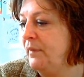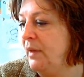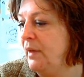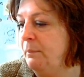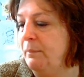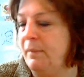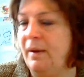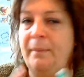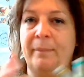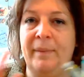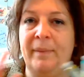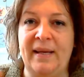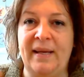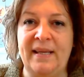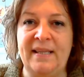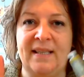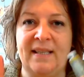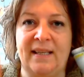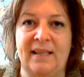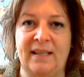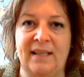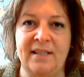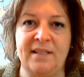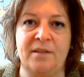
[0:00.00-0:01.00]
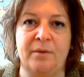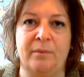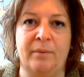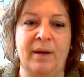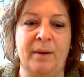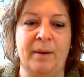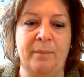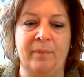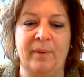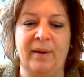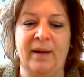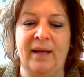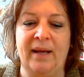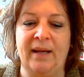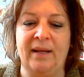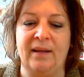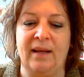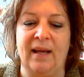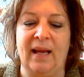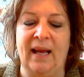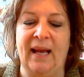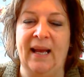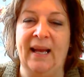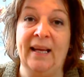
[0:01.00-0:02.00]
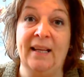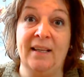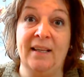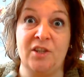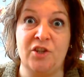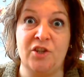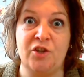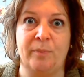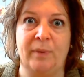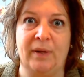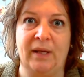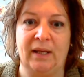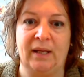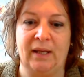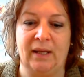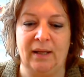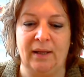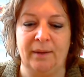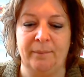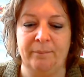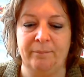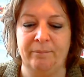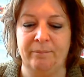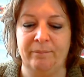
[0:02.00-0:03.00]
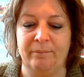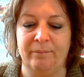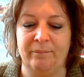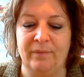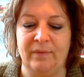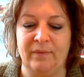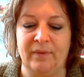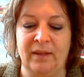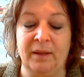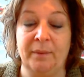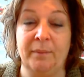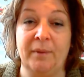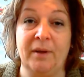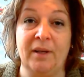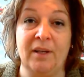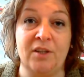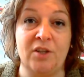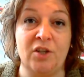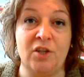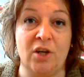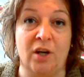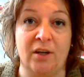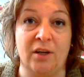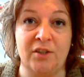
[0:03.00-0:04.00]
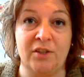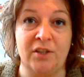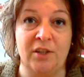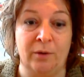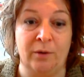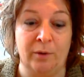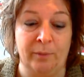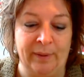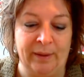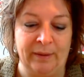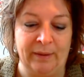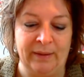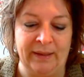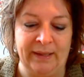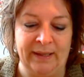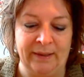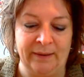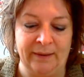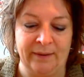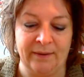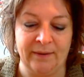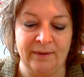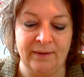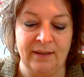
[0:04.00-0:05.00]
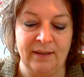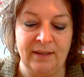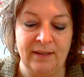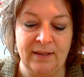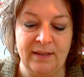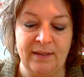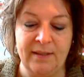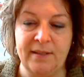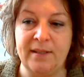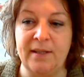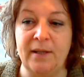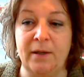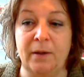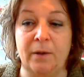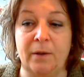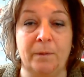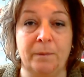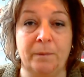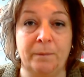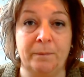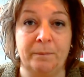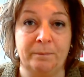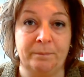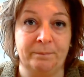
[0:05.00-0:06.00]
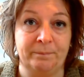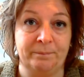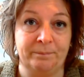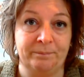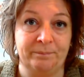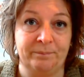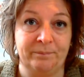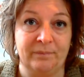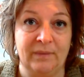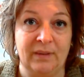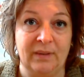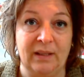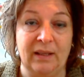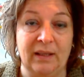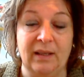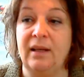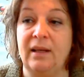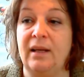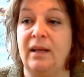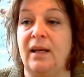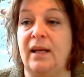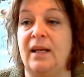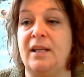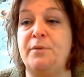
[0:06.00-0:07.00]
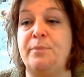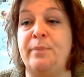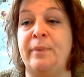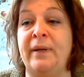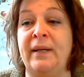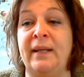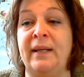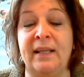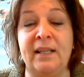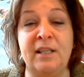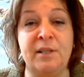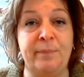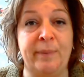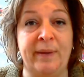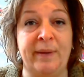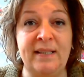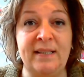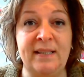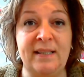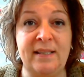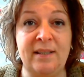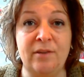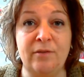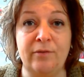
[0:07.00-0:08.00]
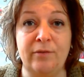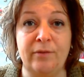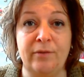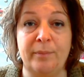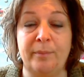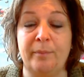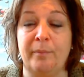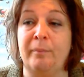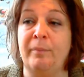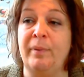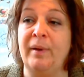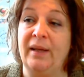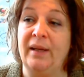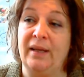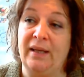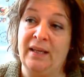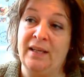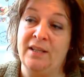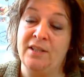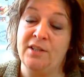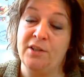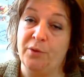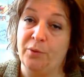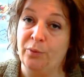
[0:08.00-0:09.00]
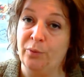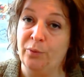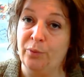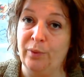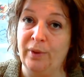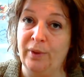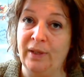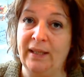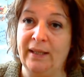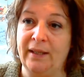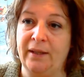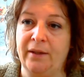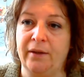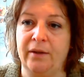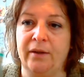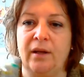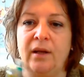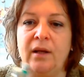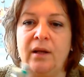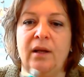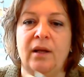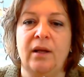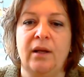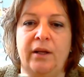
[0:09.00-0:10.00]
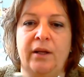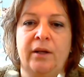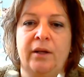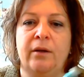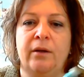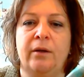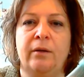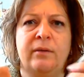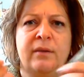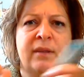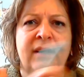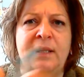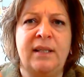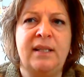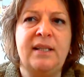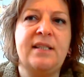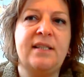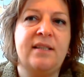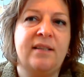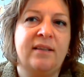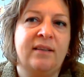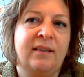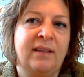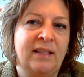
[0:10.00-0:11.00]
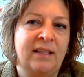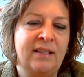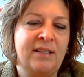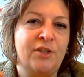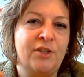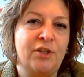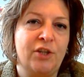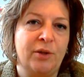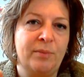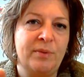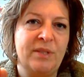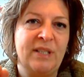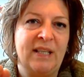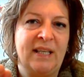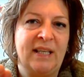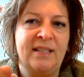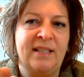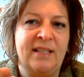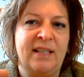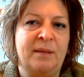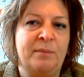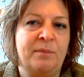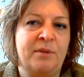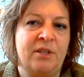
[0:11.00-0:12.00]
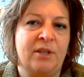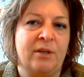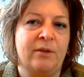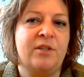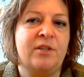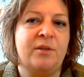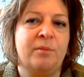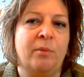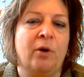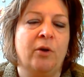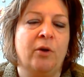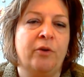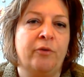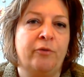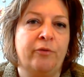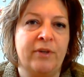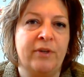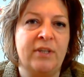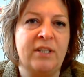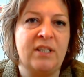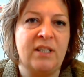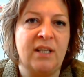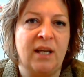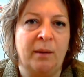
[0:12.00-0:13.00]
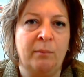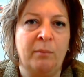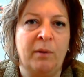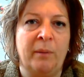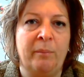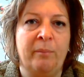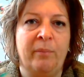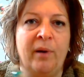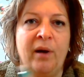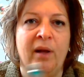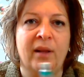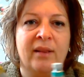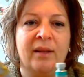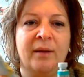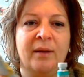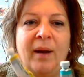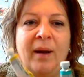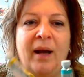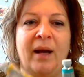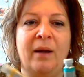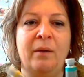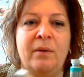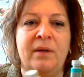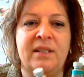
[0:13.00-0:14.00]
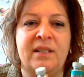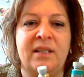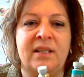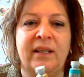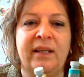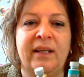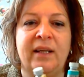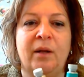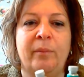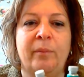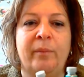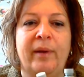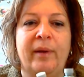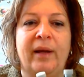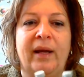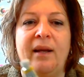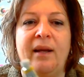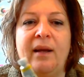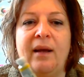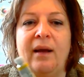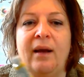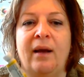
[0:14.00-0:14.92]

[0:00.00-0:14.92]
My base set is the Rembrandt and the Schminke that I'm going to talk to you about later. So it's pretty expensive, but it's really good. These tubes, they seem so small. The first time I bought them, I was a little bit